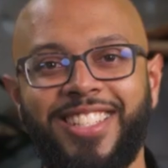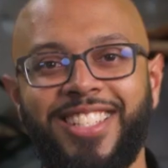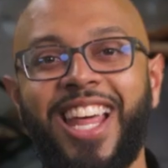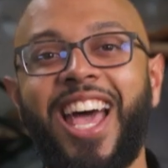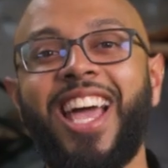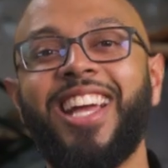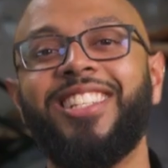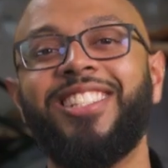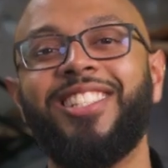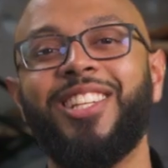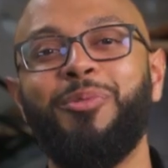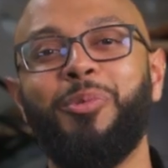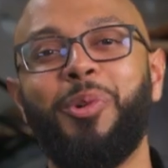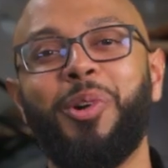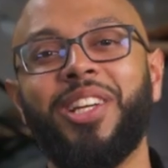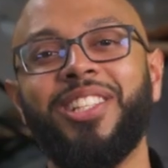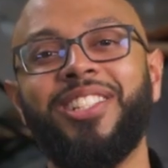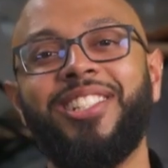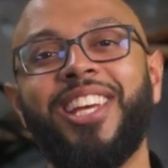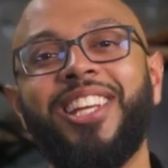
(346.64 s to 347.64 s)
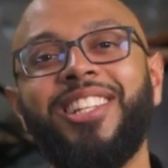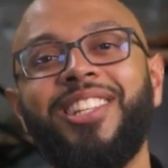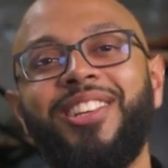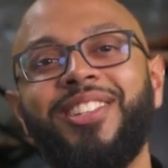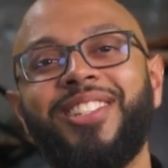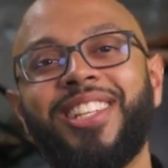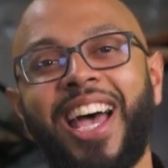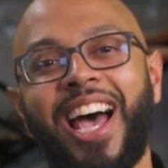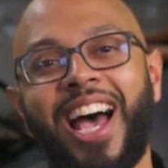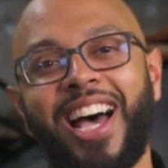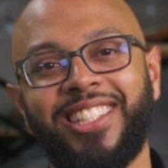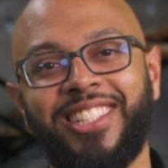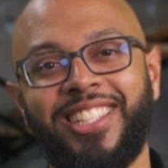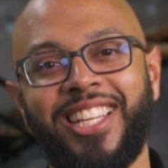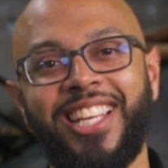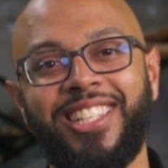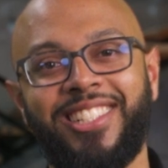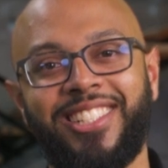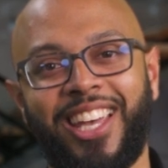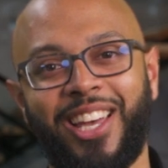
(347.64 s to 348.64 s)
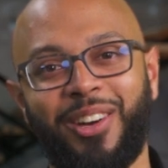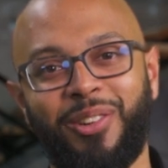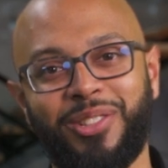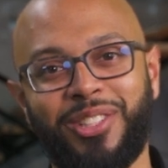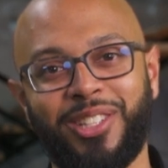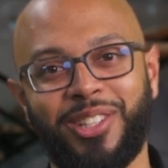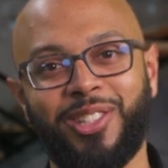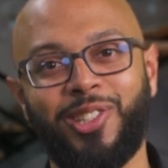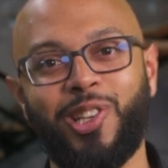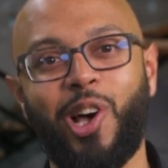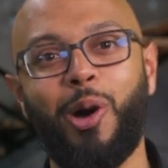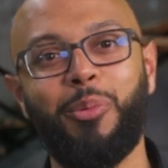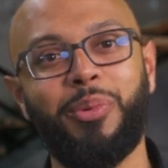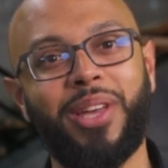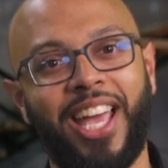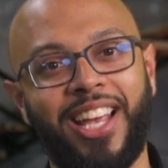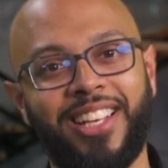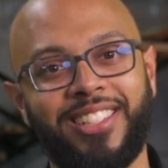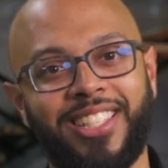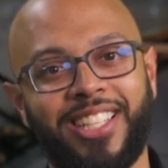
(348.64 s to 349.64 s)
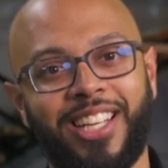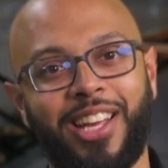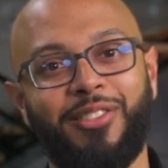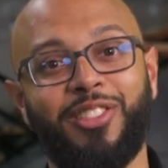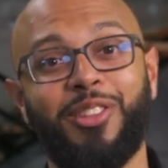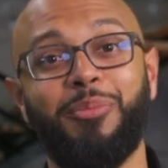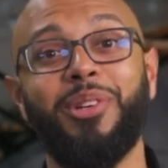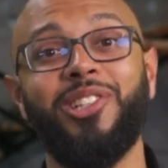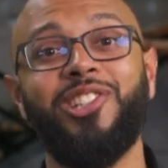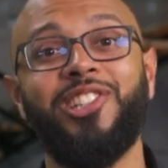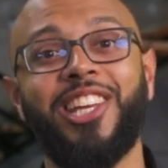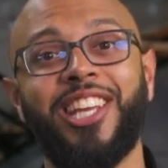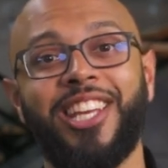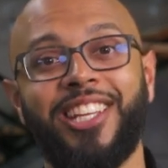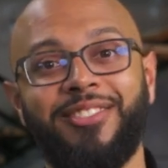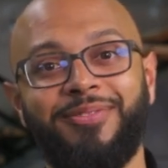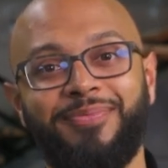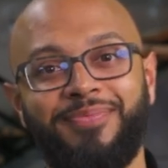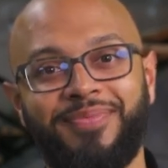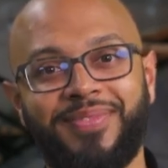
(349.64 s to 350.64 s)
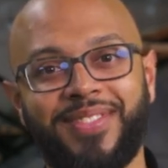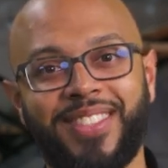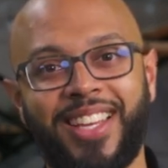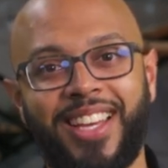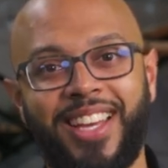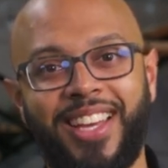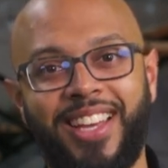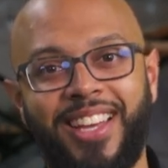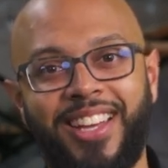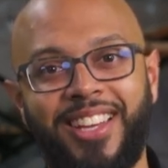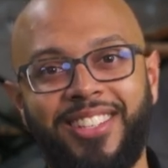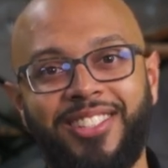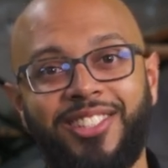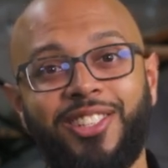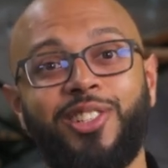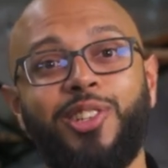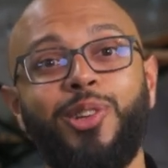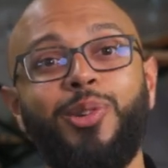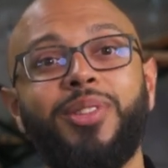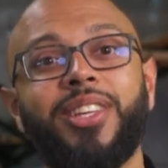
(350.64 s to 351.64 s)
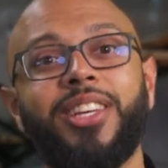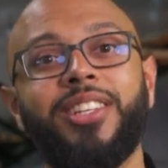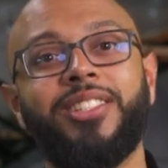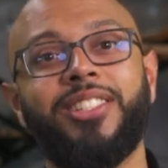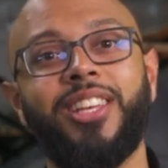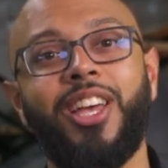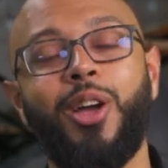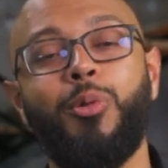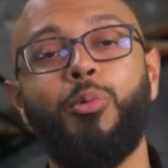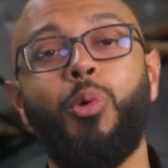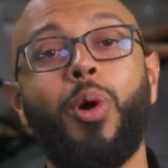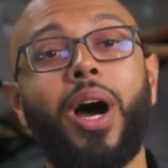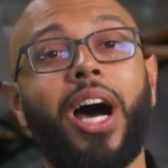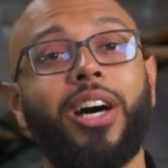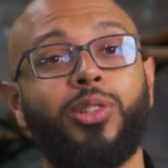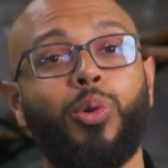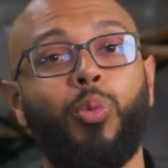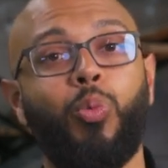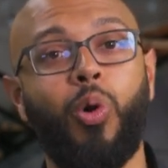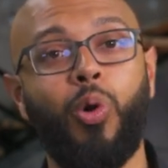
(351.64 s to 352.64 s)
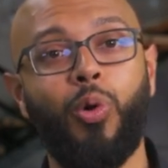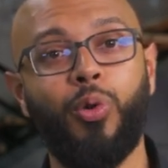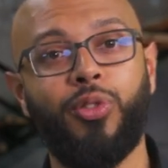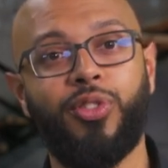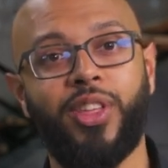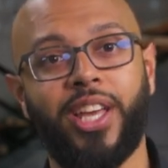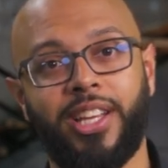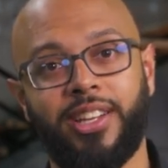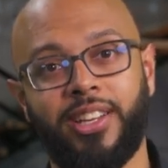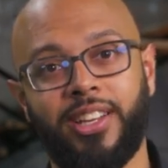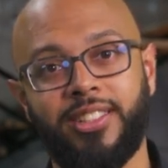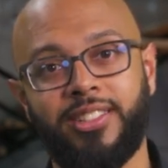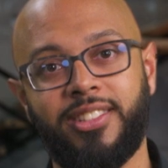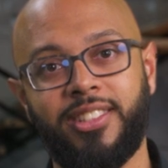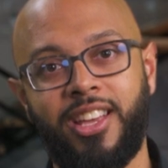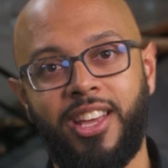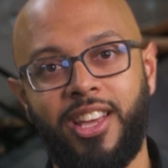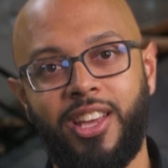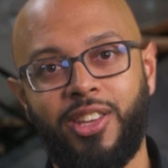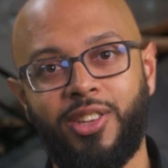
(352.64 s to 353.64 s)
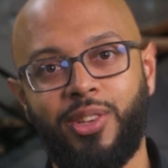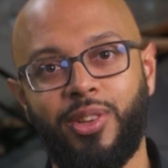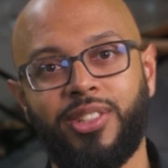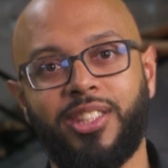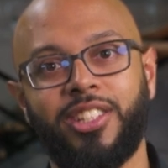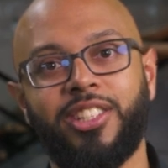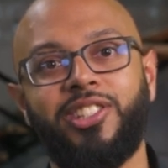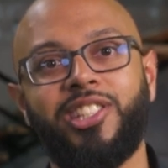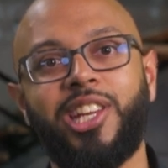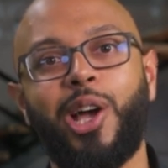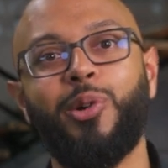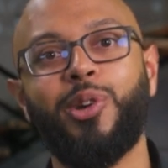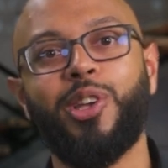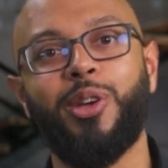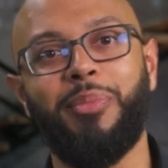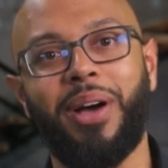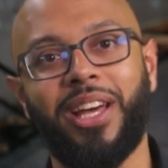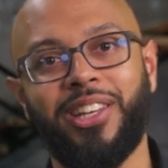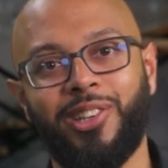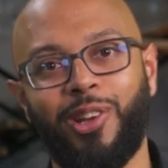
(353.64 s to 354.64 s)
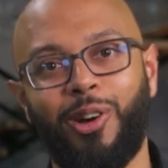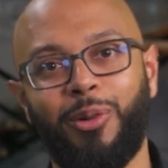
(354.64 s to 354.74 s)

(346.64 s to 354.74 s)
Next, we'll continue to add detail to the top casing of the machine. To do this, we'll add a wall thickness using the shell command